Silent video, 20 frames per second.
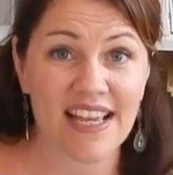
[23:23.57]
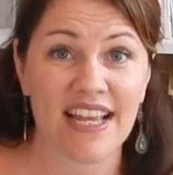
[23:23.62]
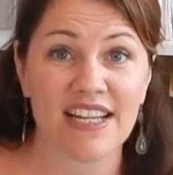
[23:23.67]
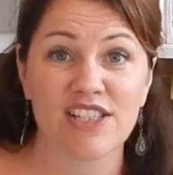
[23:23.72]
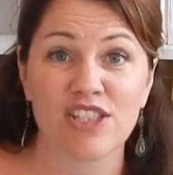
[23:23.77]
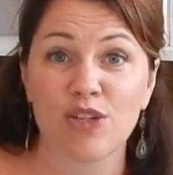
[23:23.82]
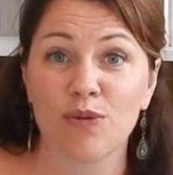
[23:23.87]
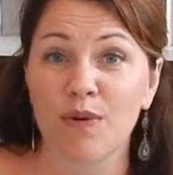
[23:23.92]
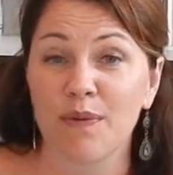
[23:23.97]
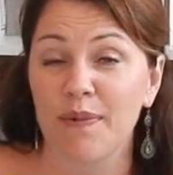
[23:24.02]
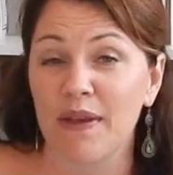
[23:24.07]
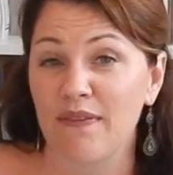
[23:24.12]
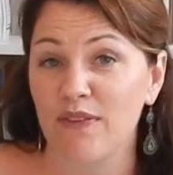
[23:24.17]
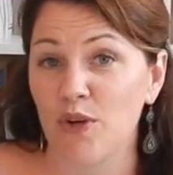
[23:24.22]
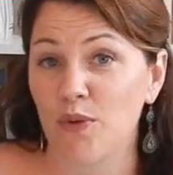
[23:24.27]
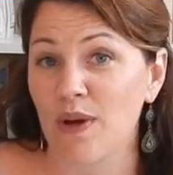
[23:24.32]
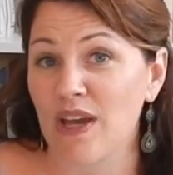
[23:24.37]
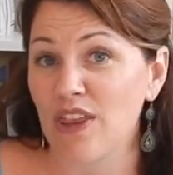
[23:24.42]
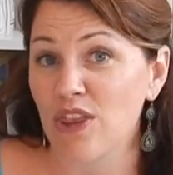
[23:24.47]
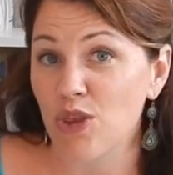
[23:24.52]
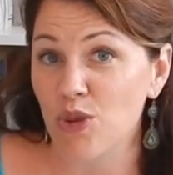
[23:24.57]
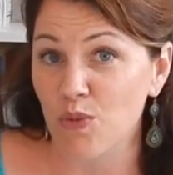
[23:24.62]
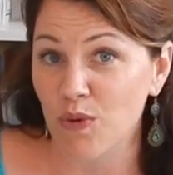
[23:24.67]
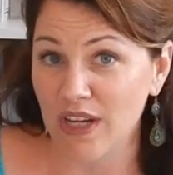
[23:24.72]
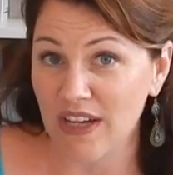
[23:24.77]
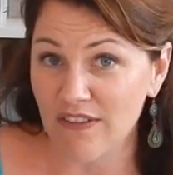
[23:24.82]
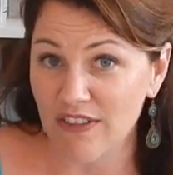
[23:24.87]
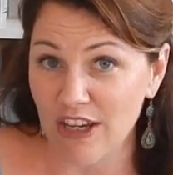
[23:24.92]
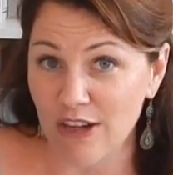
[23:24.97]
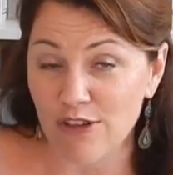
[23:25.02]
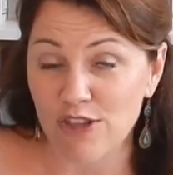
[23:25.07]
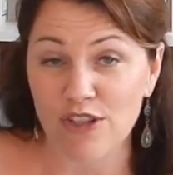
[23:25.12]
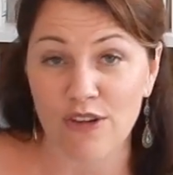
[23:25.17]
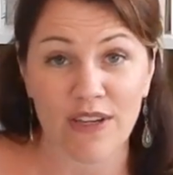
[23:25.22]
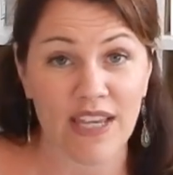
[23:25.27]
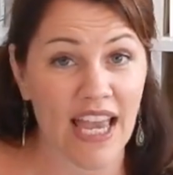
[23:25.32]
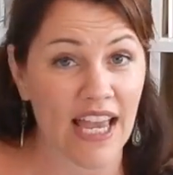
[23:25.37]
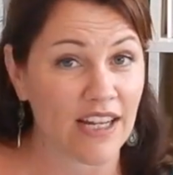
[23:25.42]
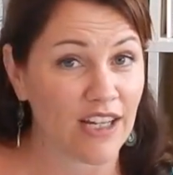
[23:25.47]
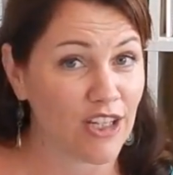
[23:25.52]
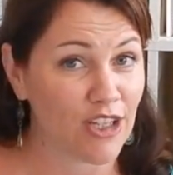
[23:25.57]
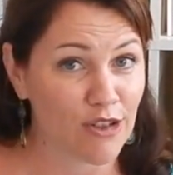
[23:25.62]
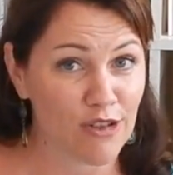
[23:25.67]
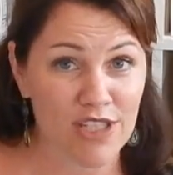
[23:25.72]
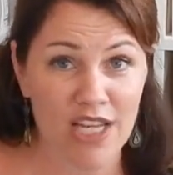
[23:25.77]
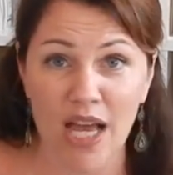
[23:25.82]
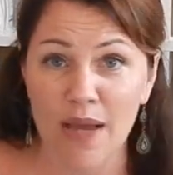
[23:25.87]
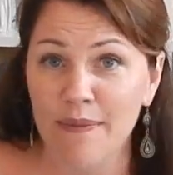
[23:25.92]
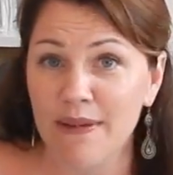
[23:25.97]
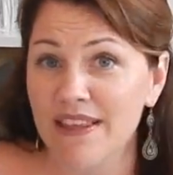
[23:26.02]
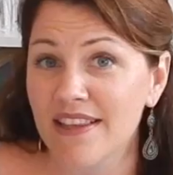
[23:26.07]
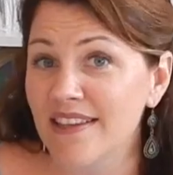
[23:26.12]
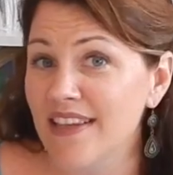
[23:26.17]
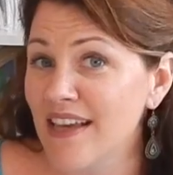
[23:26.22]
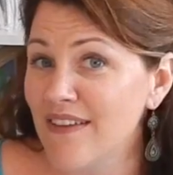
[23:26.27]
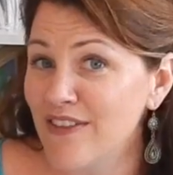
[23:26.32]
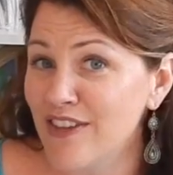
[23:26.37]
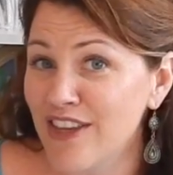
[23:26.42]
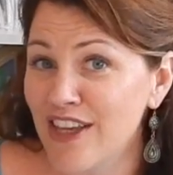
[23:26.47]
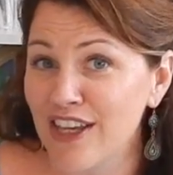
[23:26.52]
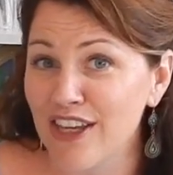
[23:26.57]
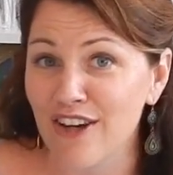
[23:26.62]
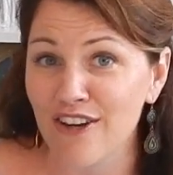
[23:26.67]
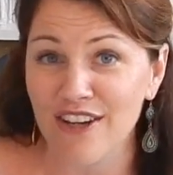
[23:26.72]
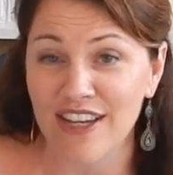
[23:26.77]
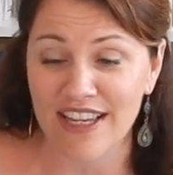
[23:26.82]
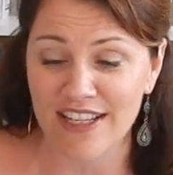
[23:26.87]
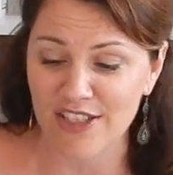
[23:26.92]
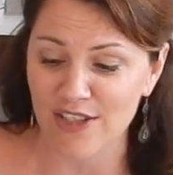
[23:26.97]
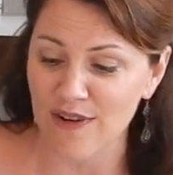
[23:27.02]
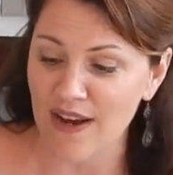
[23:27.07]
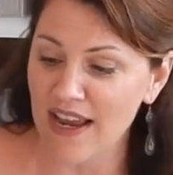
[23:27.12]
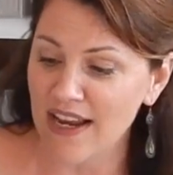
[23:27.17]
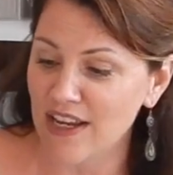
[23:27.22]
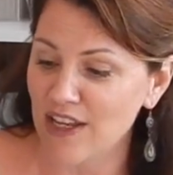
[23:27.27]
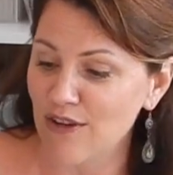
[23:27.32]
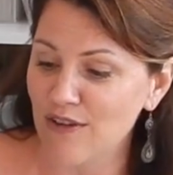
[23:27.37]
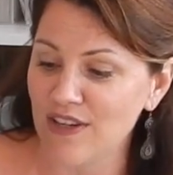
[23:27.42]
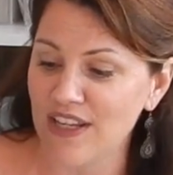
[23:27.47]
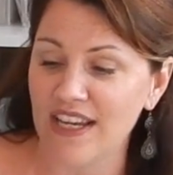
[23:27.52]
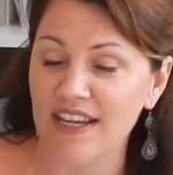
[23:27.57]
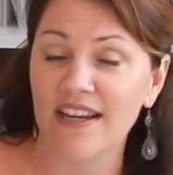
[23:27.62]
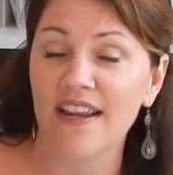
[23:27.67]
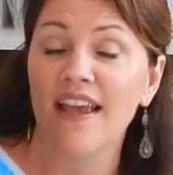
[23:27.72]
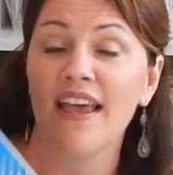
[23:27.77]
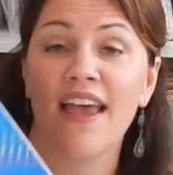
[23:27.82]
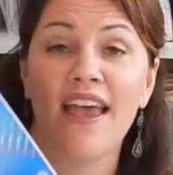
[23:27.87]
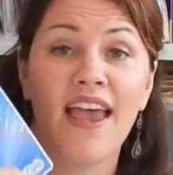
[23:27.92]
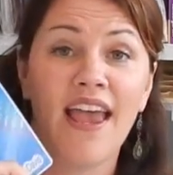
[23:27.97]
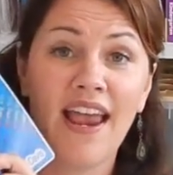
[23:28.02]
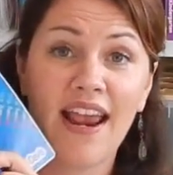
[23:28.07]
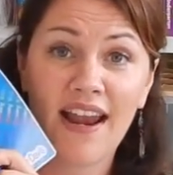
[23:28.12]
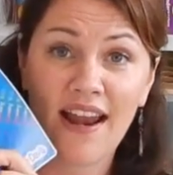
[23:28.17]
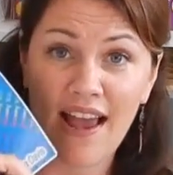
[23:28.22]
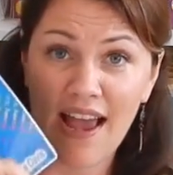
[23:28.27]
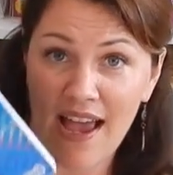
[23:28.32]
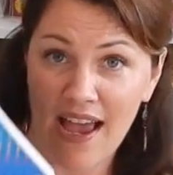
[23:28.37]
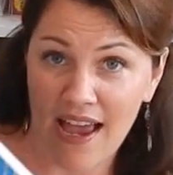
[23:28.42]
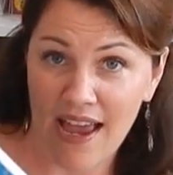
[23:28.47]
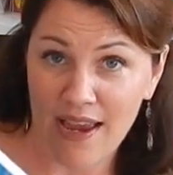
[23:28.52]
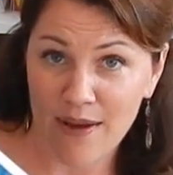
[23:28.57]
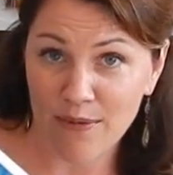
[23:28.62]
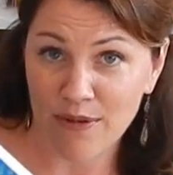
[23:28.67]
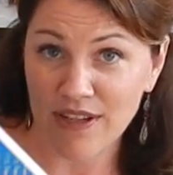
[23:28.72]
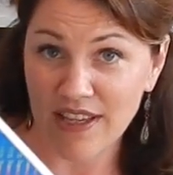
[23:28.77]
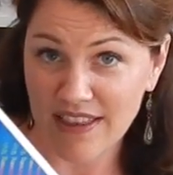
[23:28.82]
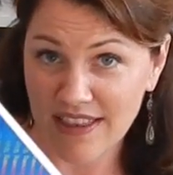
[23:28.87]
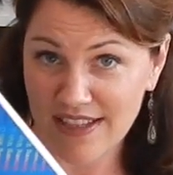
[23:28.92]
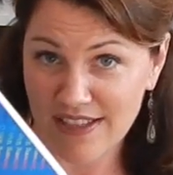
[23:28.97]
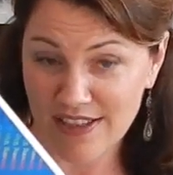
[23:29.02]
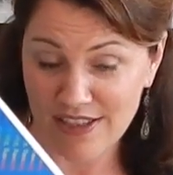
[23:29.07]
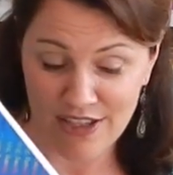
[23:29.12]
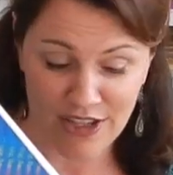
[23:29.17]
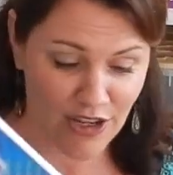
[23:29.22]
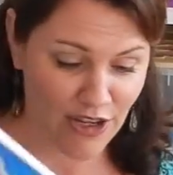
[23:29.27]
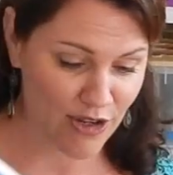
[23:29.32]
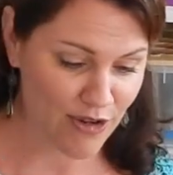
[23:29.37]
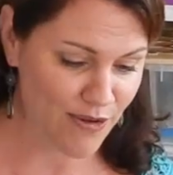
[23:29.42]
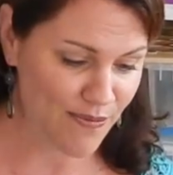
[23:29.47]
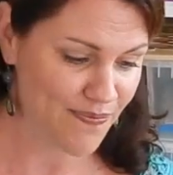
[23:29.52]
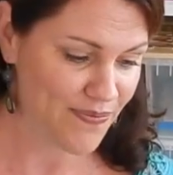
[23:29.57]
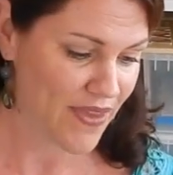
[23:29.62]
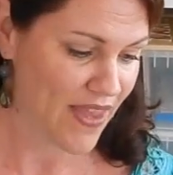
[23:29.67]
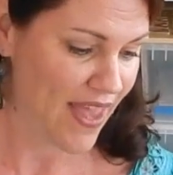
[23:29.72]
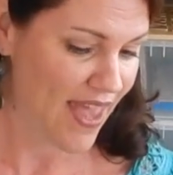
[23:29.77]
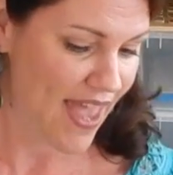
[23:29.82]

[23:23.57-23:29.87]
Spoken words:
And so we're giving away 3 of those. So again, you tell me the level that your kids are at and you need, and I will get these to you.